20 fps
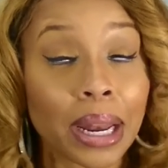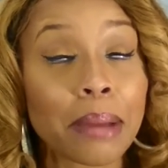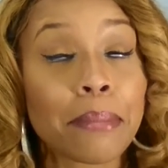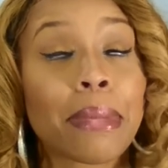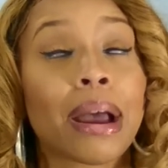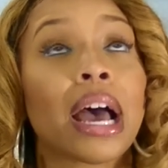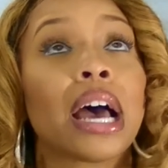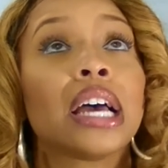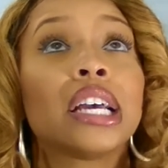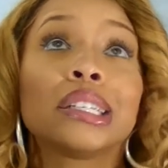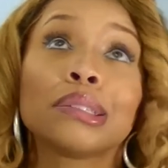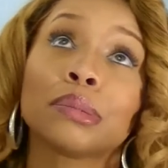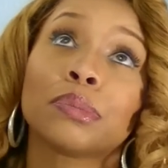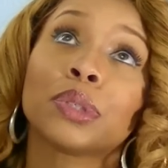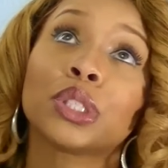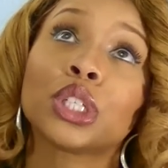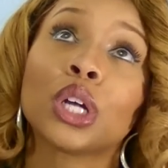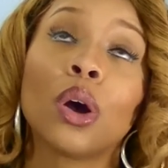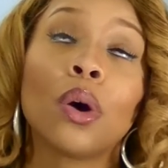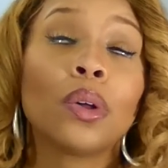And my husband
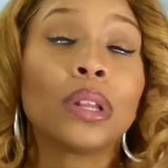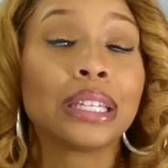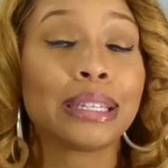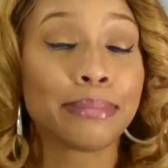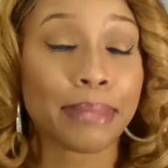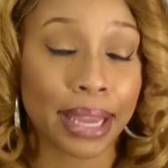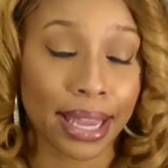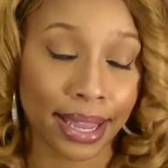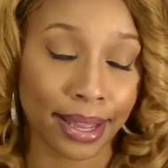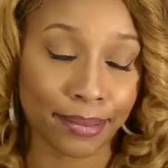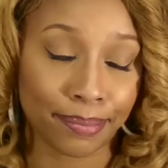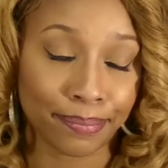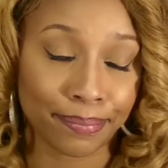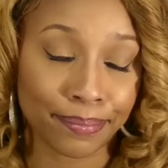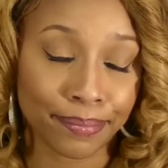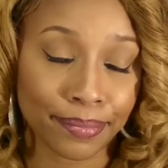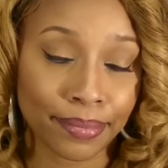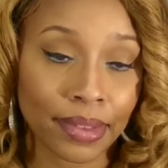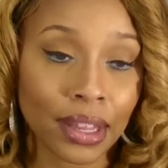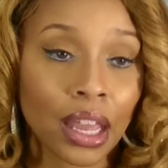was the only man
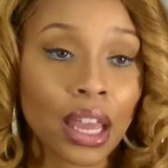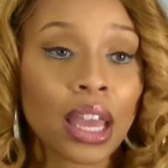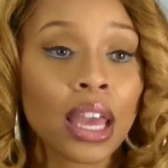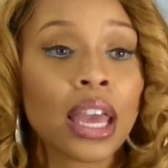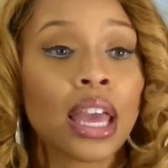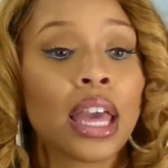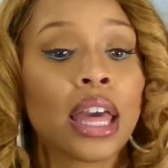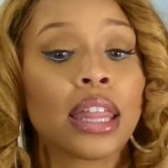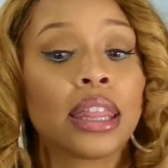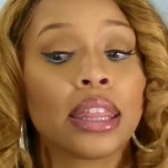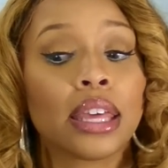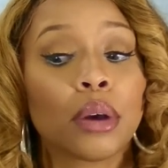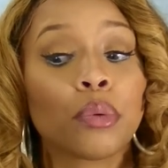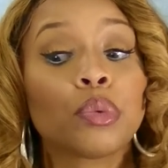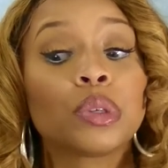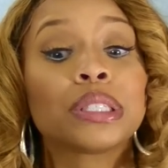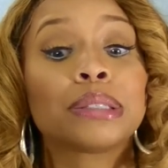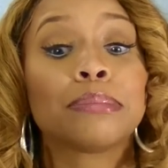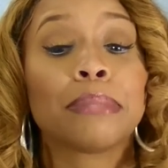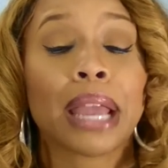that
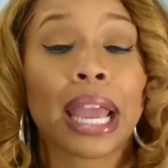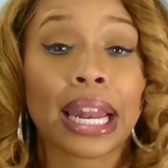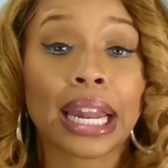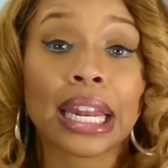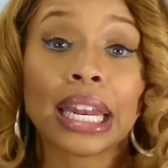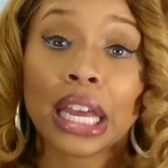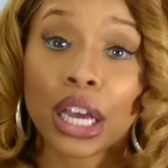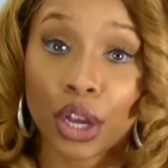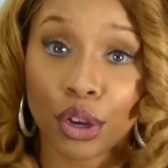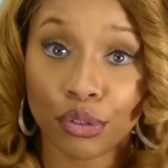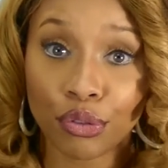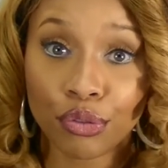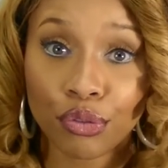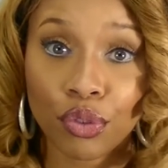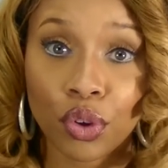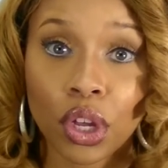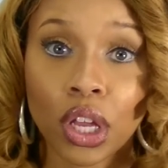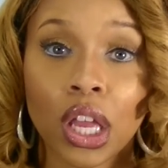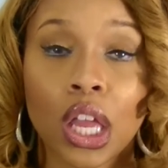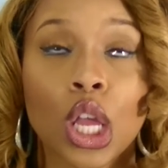was man
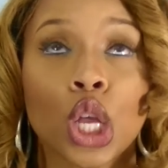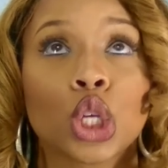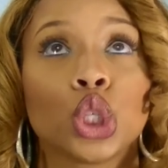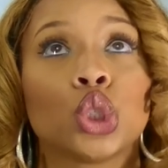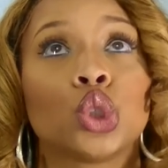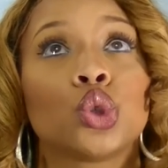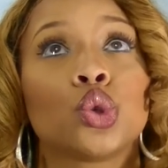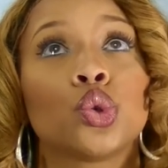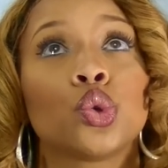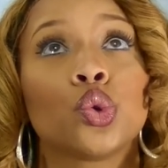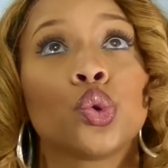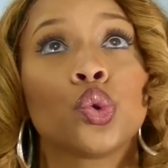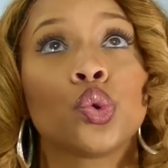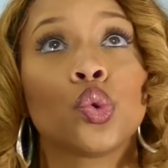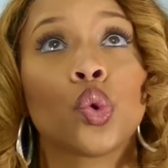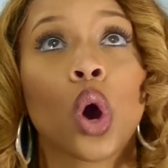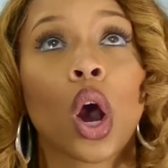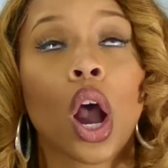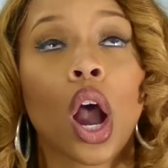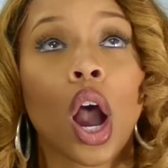enough
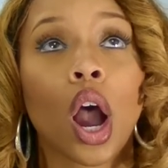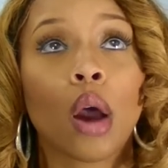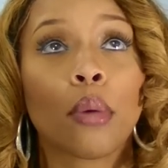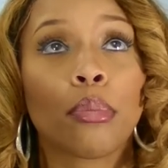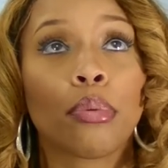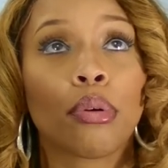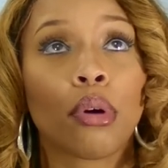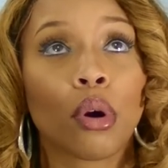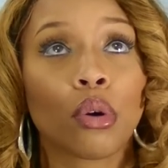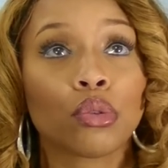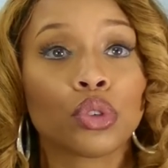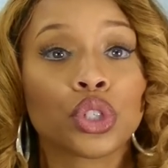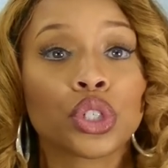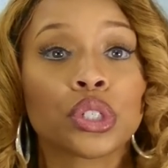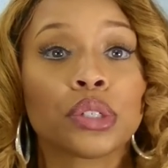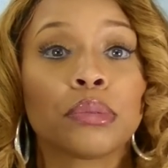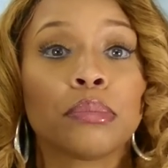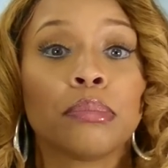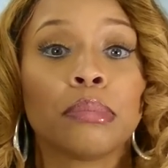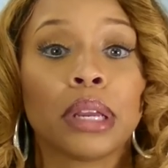to
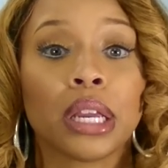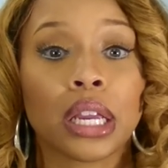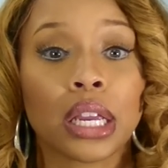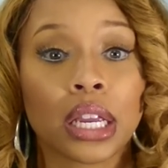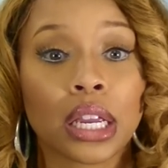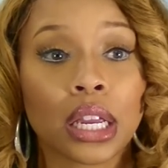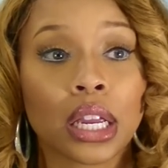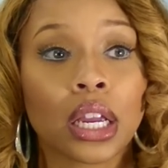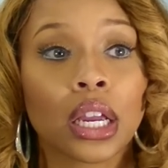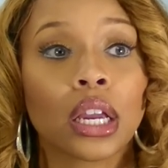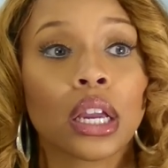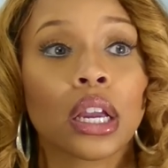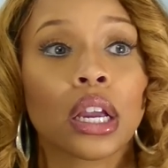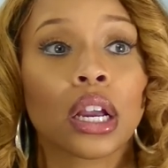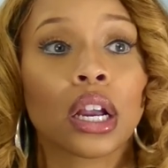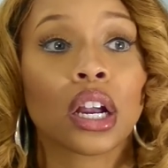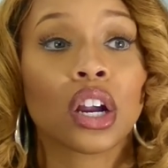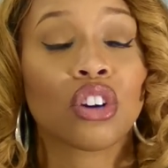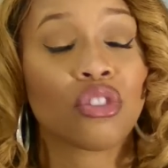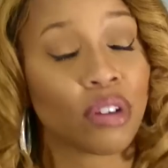approach me
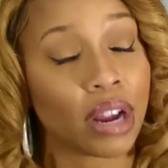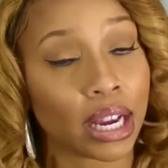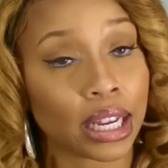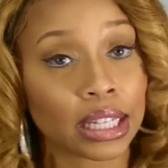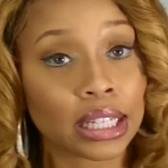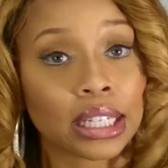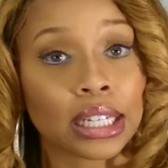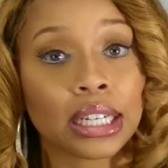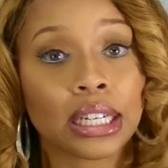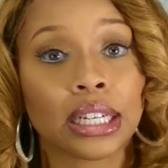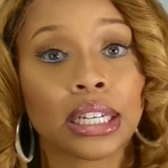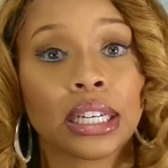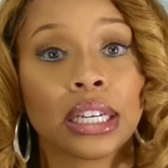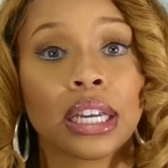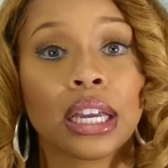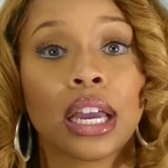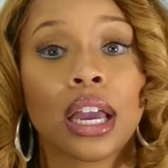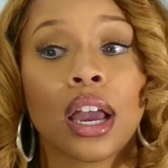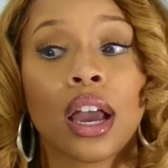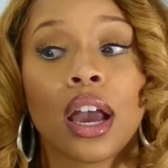correctly,
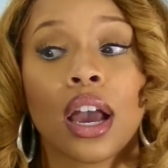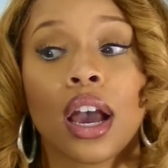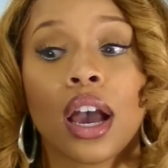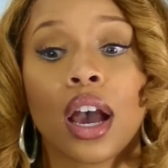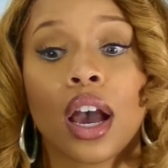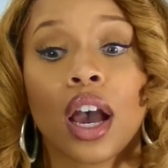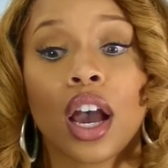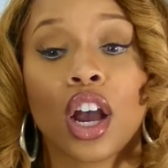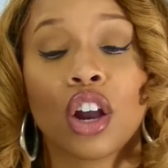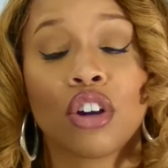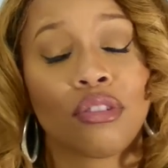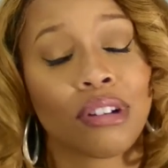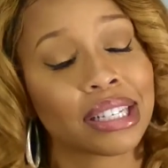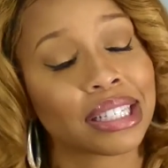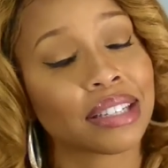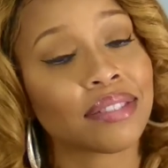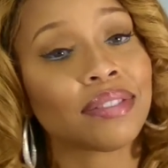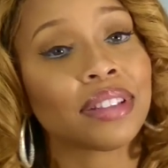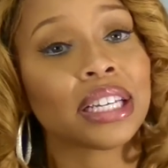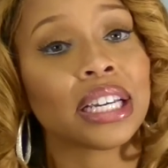
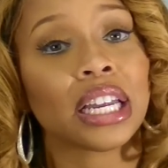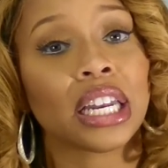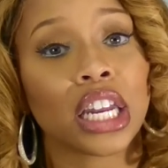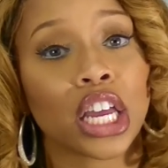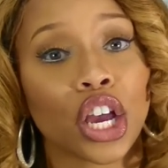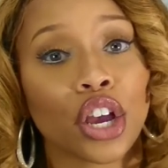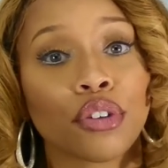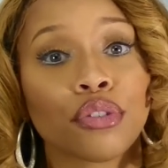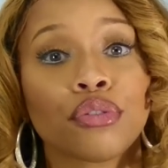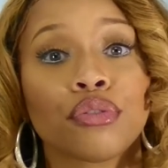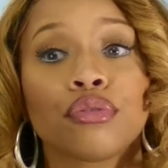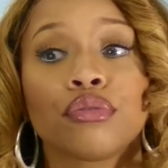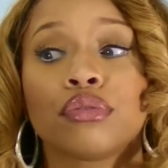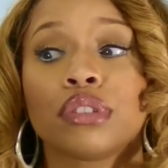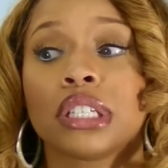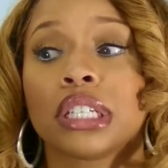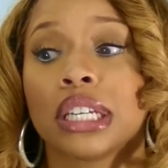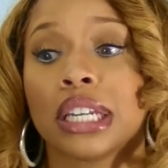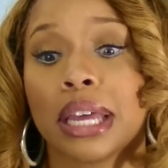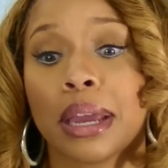aggressively enough
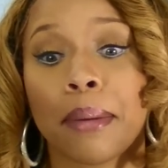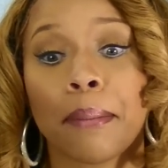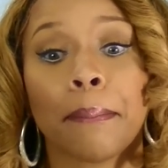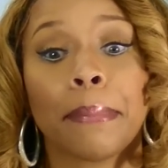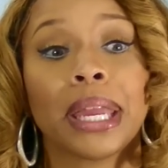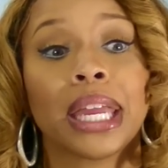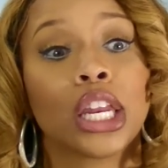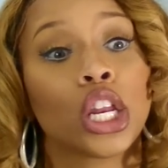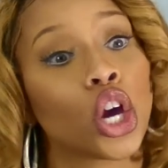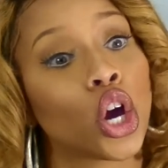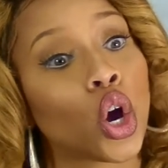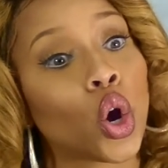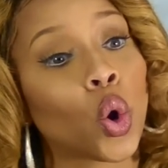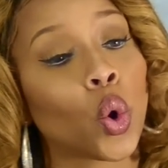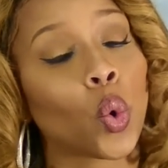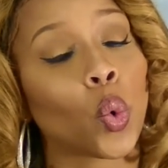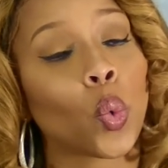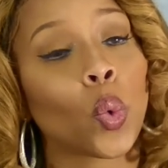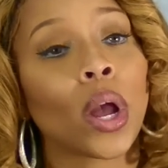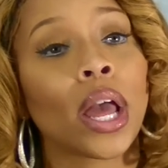to let me
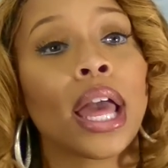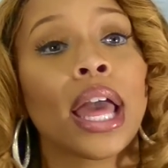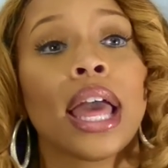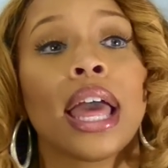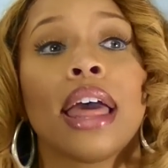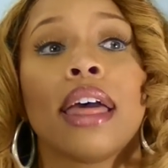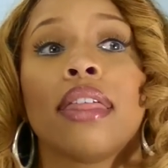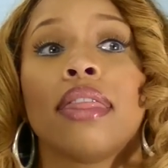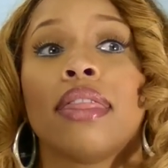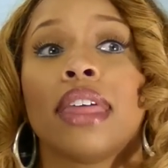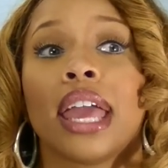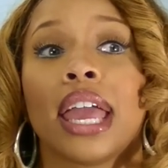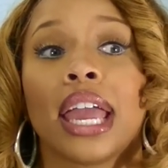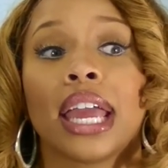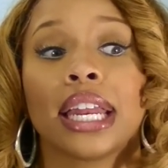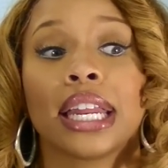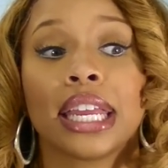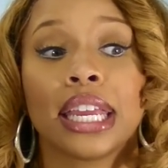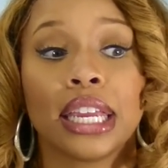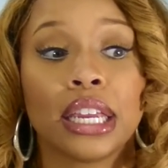know
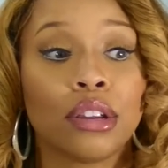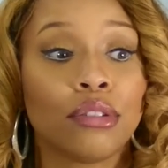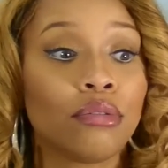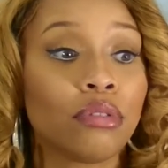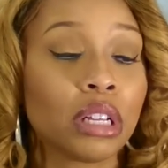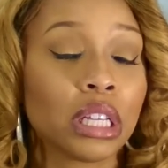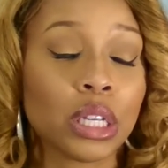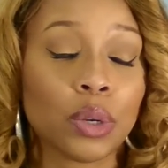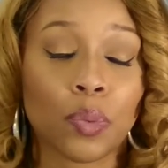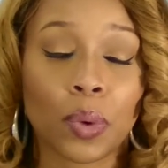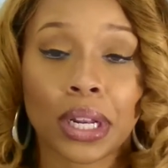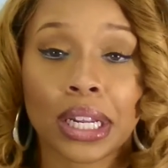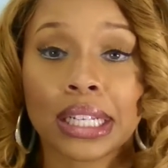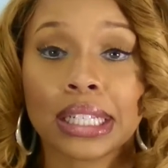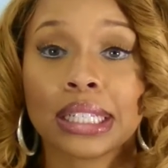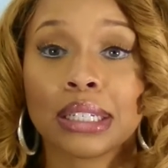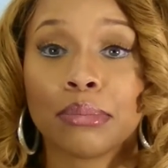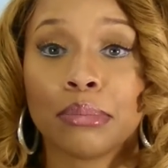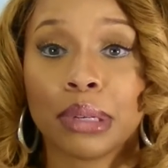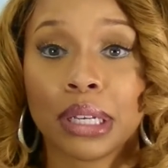that he really
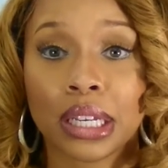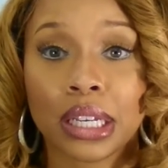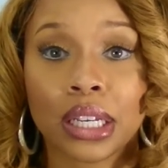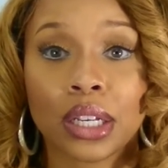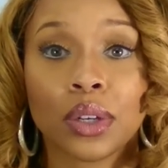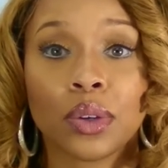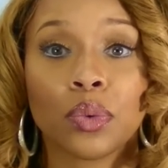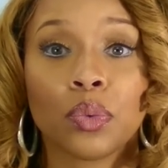wanted to be